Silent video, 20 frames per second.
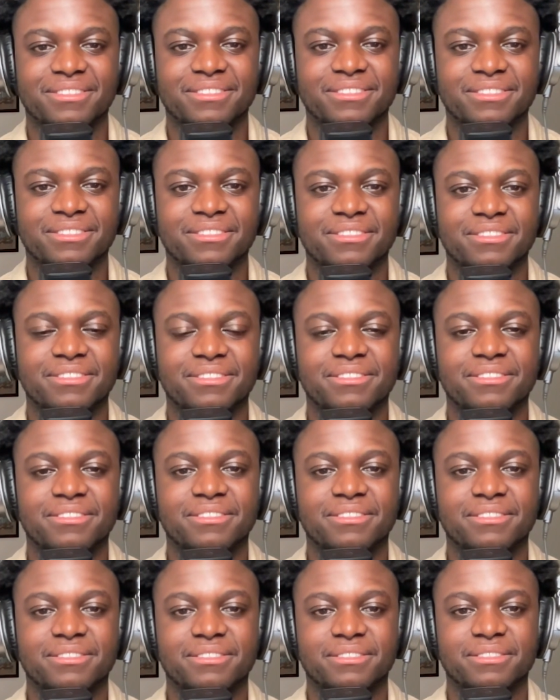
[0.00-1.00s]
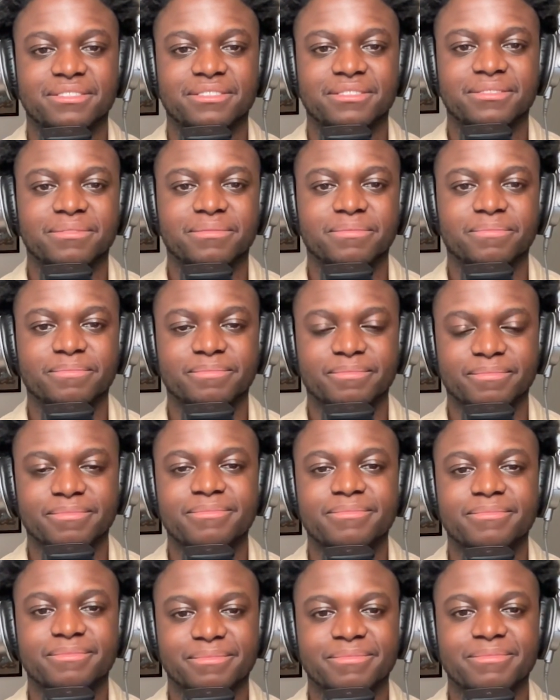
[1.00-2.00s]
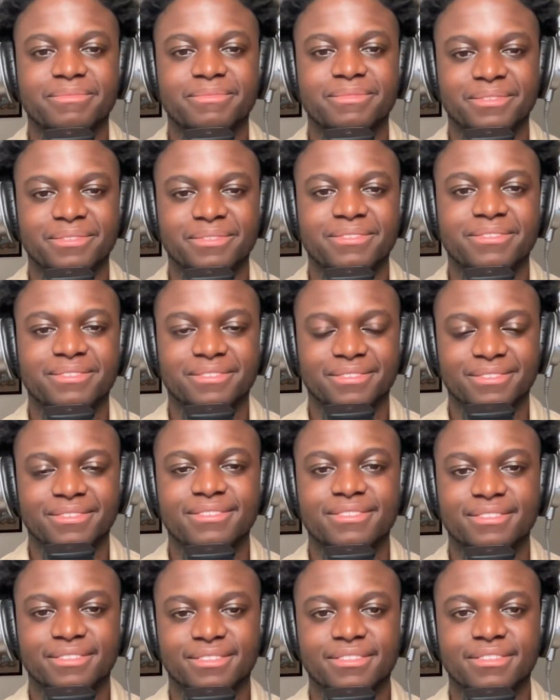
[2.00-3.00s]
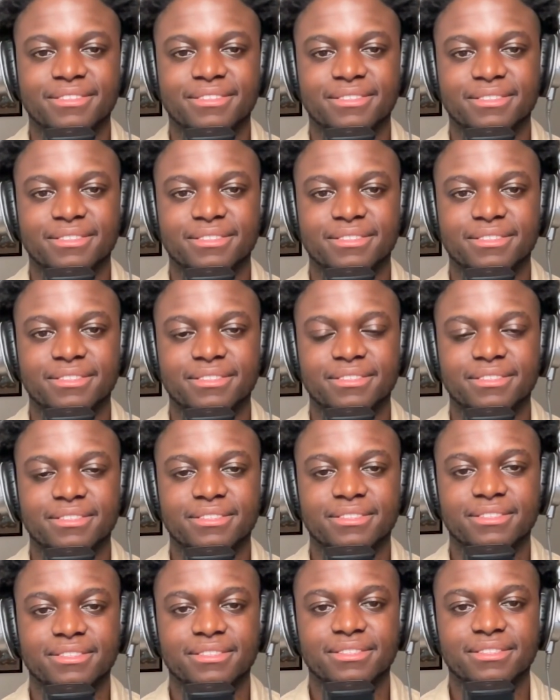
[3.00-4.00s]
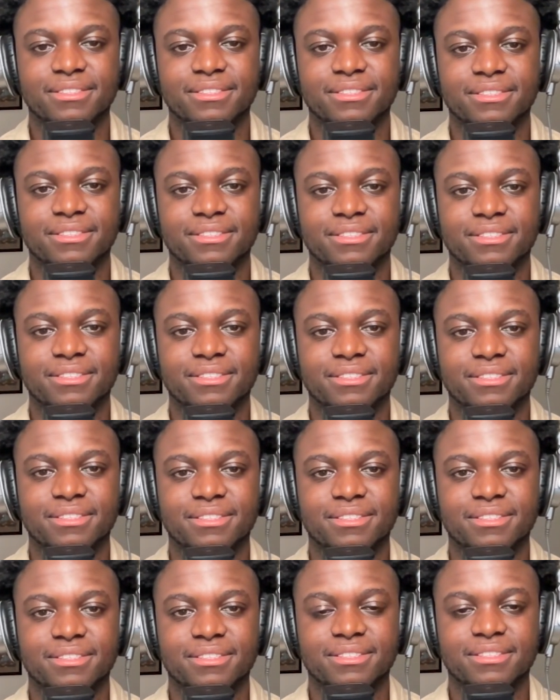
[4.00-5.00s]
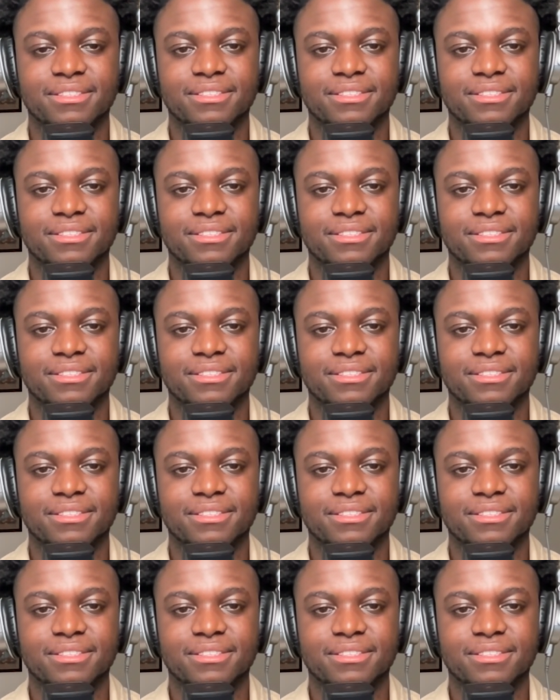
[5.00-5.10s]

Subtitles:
This person isn't speaking.